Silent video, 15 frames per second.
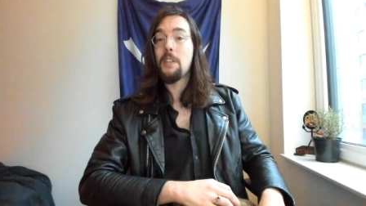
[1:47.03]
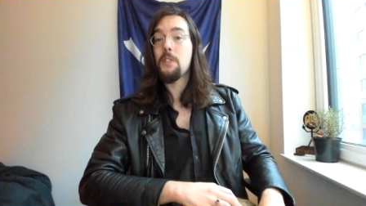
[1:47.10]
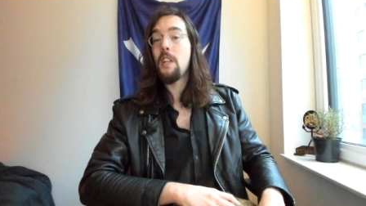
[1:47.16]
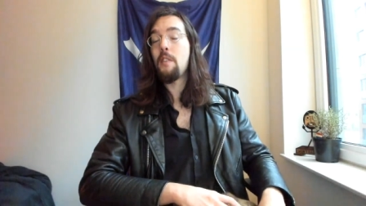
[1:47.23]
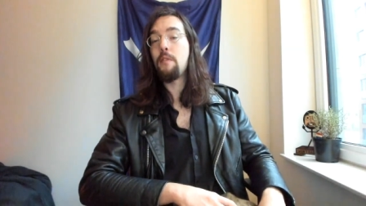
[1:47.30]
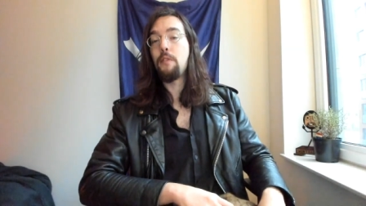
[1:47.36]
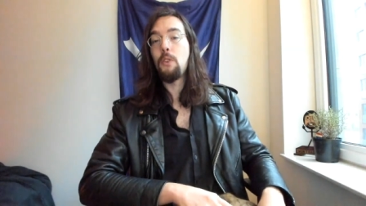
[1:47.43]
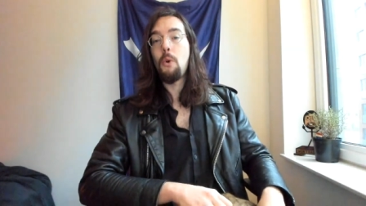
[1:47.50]
And then
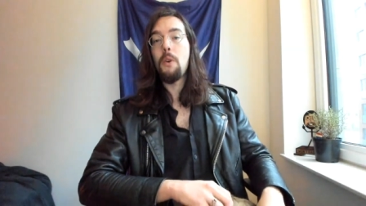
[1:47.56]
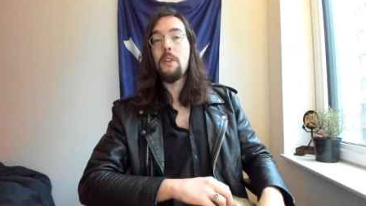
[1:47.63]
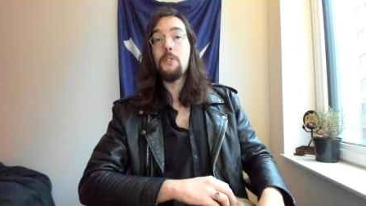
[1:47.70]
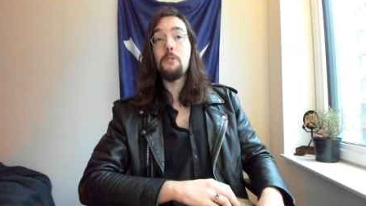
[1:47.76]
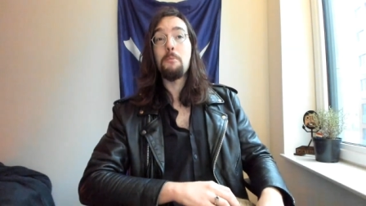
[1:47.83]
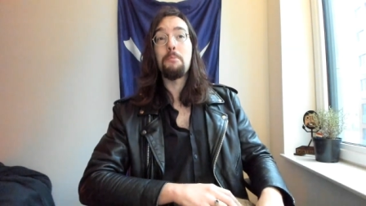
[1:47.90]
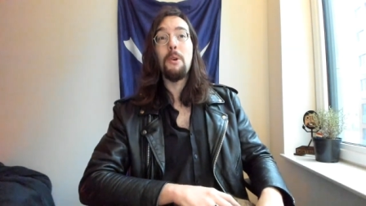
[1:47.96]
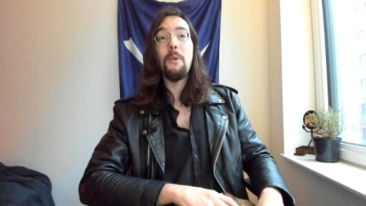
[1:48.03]
Florida is
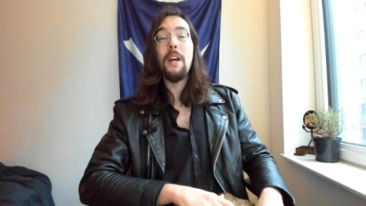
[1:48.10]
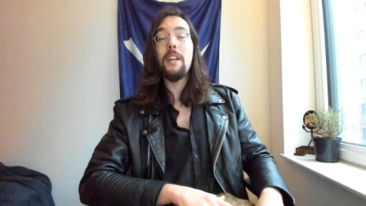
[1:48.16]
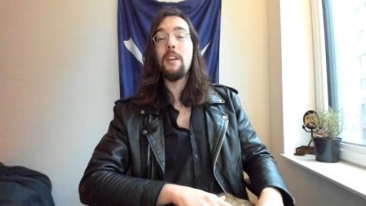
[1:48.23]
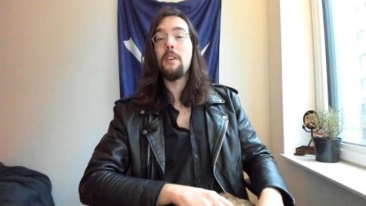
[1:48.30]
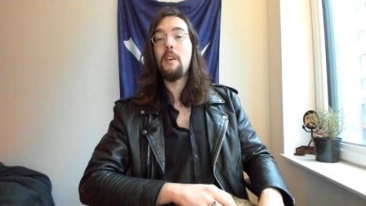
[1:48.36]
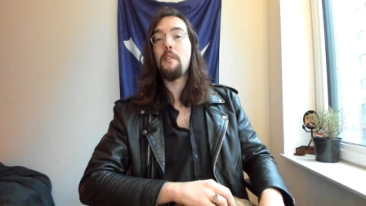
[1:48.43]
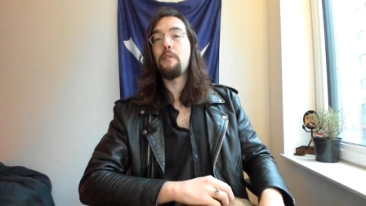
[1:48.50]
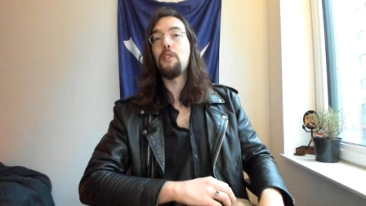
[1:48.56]
a perennial.
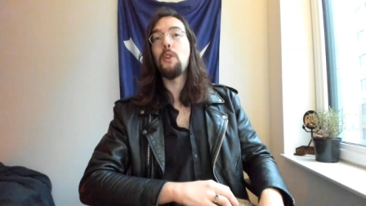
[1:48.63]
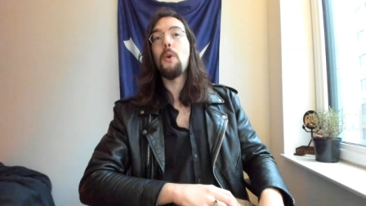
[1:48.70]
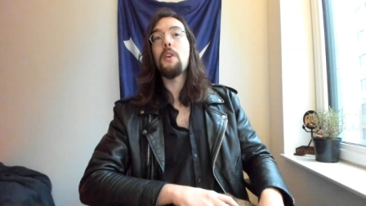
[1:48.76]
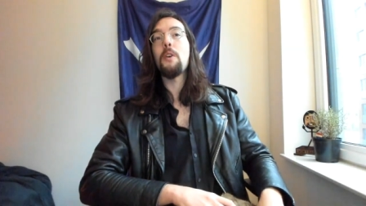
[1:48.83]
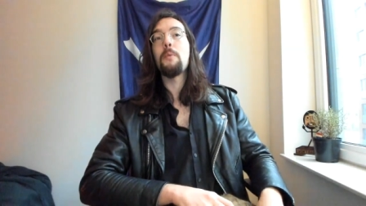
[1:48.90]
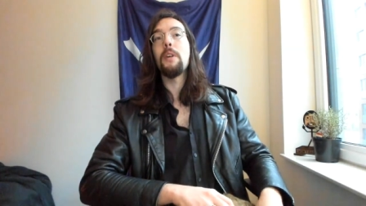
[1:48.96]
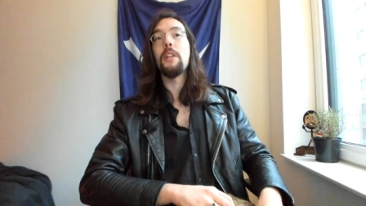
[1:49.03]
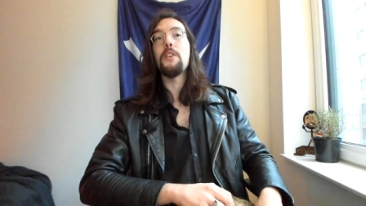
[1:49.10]
Uh, Florida
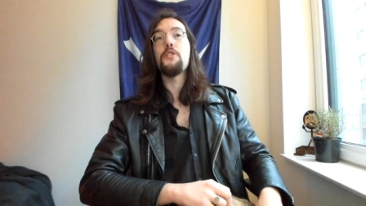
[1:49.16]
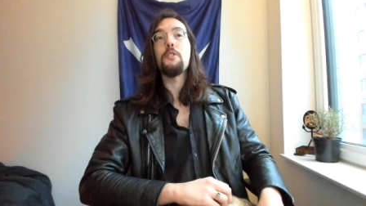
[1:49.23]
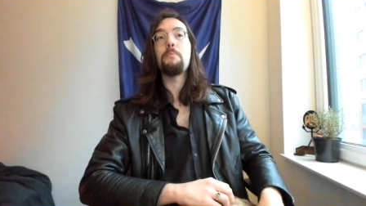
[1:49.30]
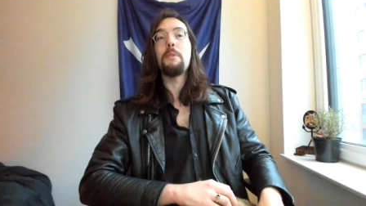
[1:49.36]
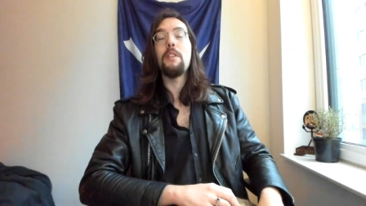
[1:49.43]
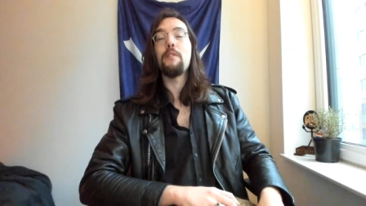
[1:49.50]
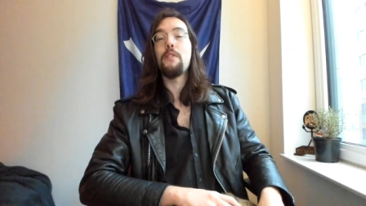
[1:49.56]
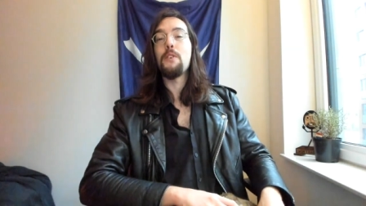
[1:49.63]
really should be
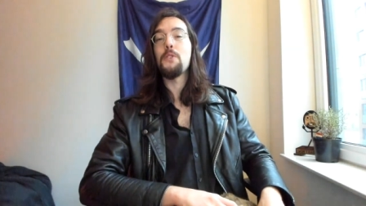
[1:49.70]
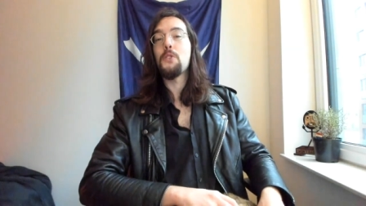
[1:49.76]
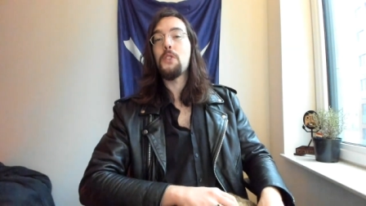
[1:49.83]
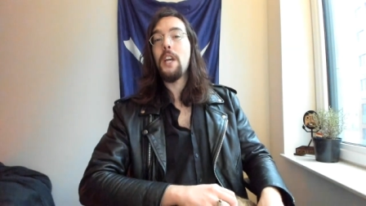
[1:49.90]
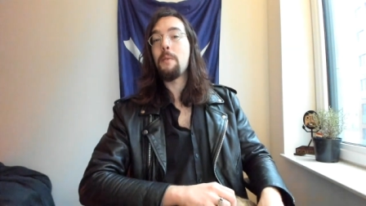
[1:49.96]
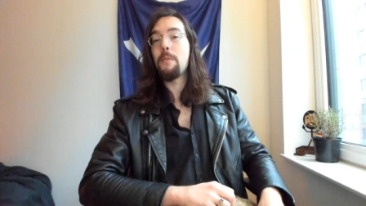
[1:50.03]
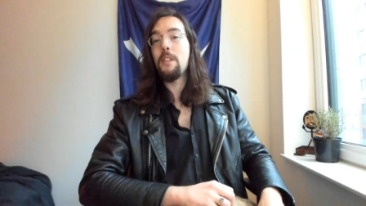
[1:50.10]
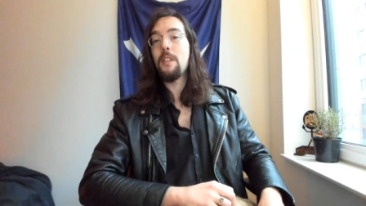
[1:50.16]
the first
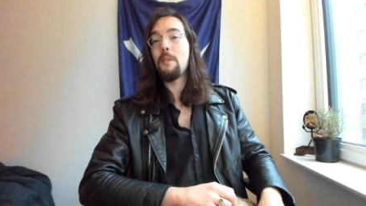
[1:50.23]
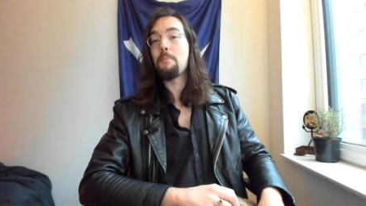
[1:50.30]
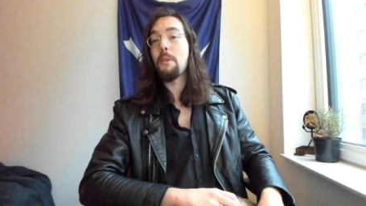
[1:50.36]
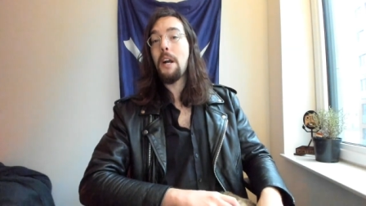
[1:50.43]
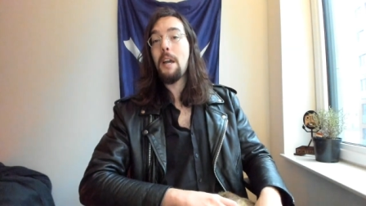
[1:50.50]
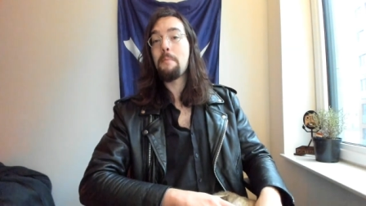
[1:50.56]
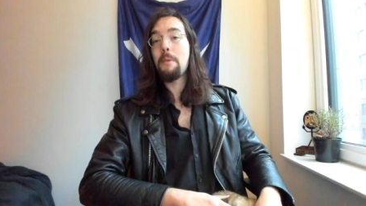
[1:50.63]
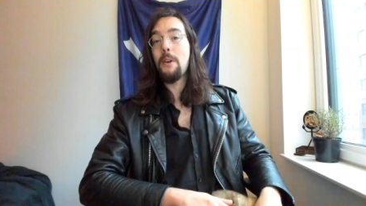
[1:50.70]
state within the
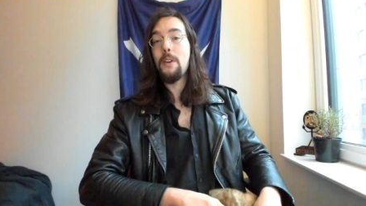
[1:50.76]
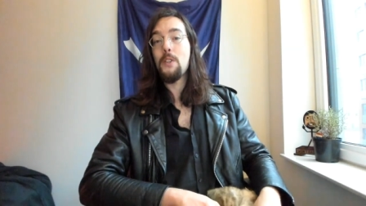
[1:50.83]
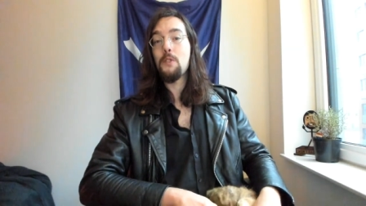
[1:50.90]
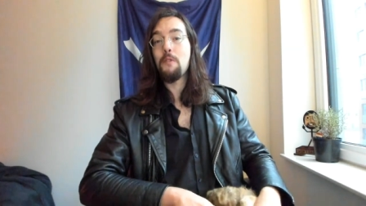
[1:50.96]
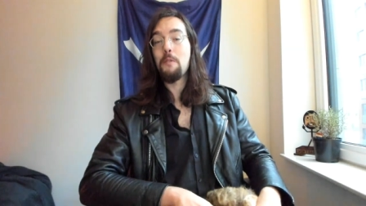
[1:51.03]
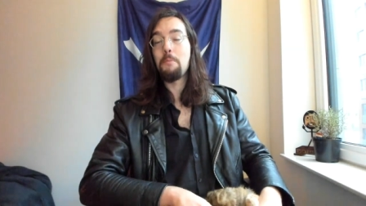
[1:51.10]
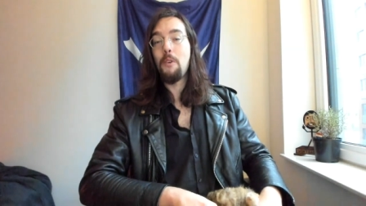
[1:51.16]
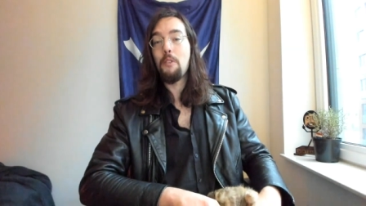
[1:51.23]
primaries
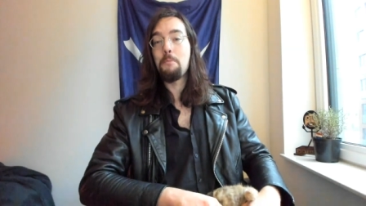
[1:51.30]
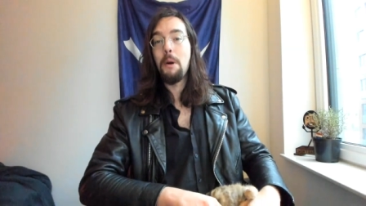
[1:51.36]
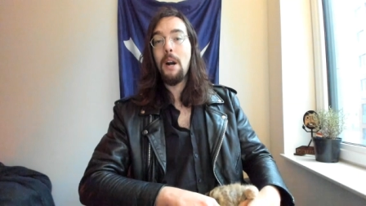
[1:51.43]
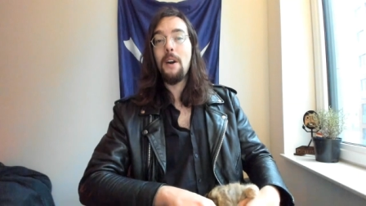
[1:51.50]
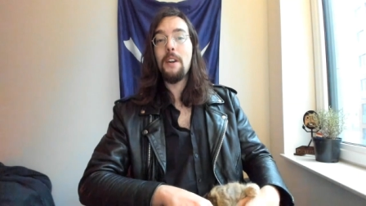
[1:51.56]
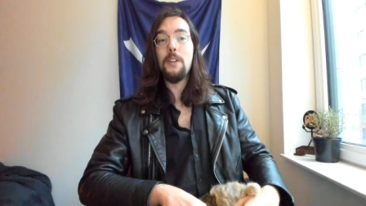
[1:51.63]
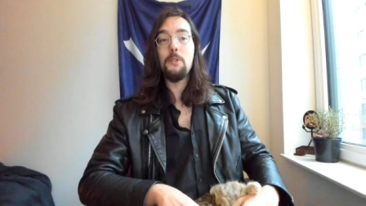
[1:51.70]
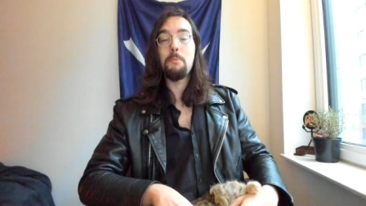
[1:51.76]
for both
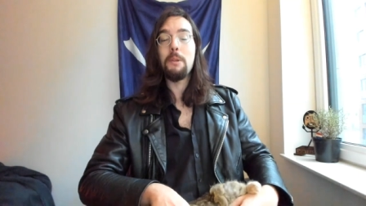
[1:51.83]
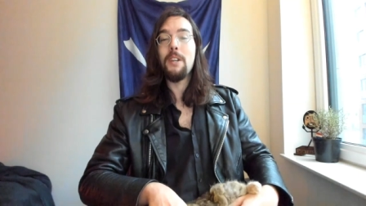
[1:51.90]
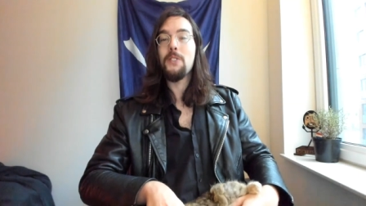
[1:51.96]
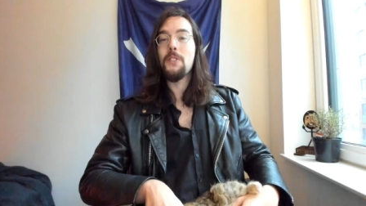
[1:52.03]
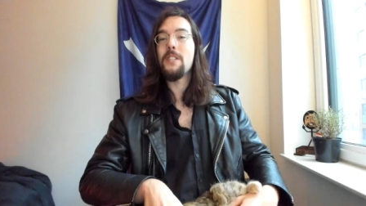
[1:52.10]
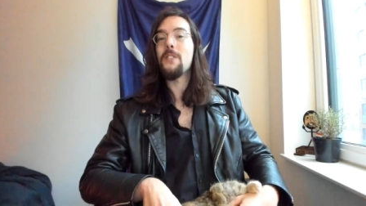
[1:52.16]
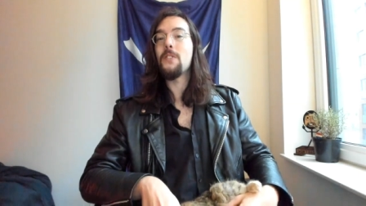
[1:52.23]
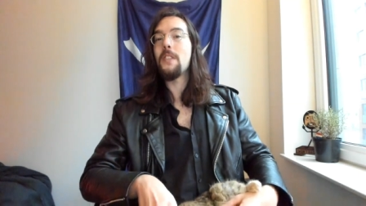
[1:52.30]
parties because
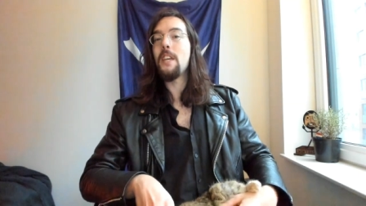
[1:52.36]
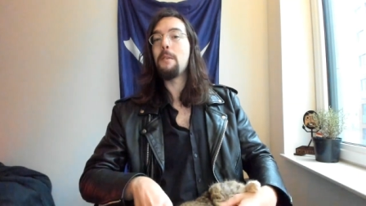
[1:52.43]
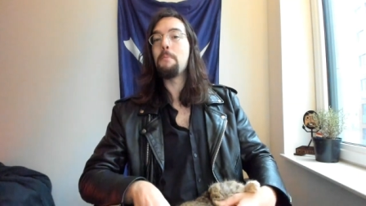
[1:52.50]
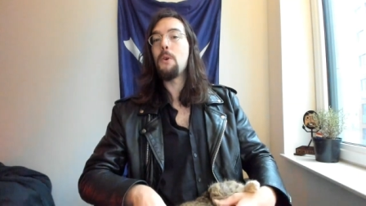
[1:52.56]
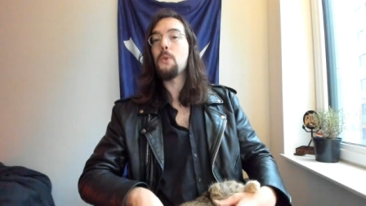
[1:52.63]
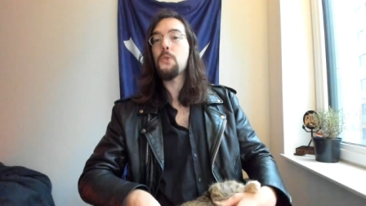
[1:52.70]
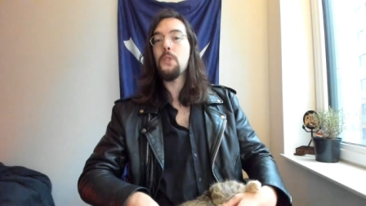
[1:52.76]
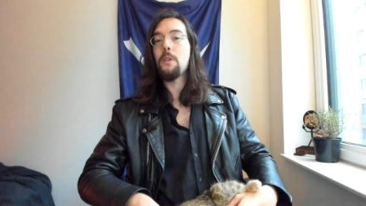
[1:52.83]
it is the
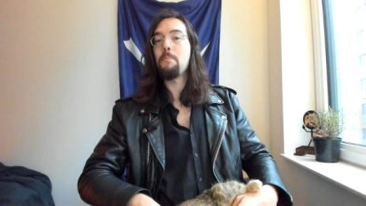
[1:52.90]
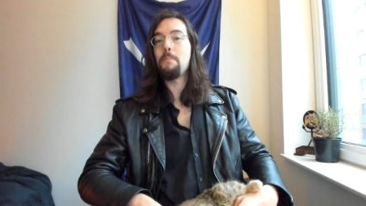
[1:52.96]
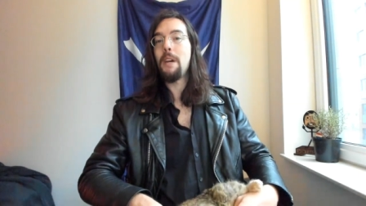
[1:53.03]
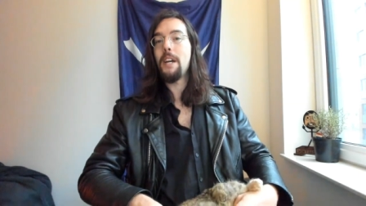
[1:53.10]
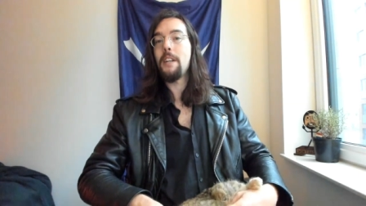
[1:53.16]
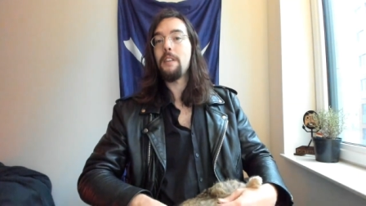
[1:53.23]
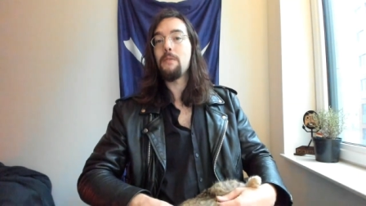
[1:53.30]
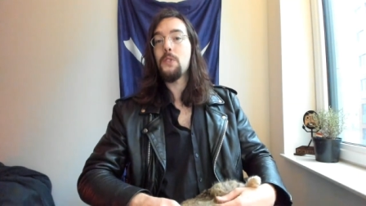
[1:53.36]
most
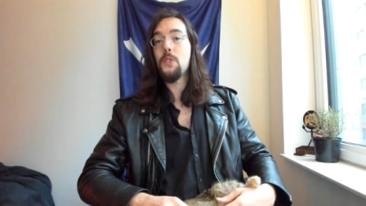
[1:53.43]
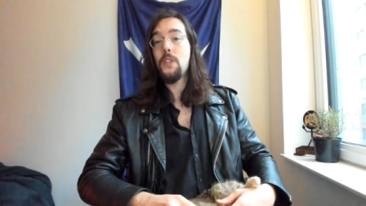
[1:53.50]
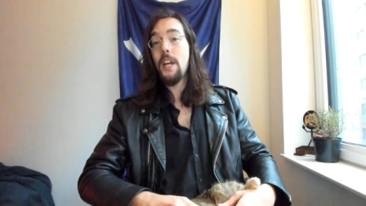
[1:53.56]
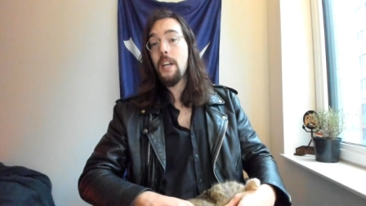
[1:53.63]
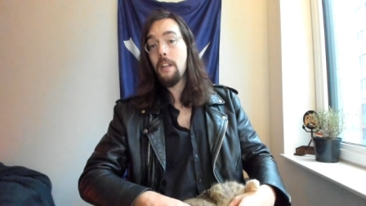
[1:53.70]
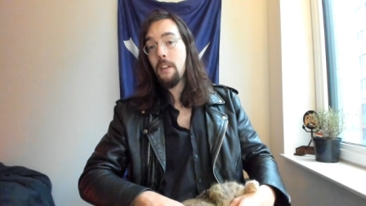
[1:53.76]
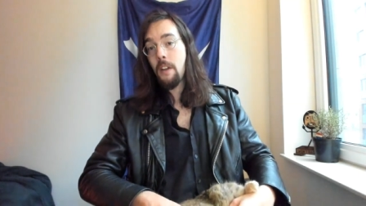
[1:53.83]
competitive state.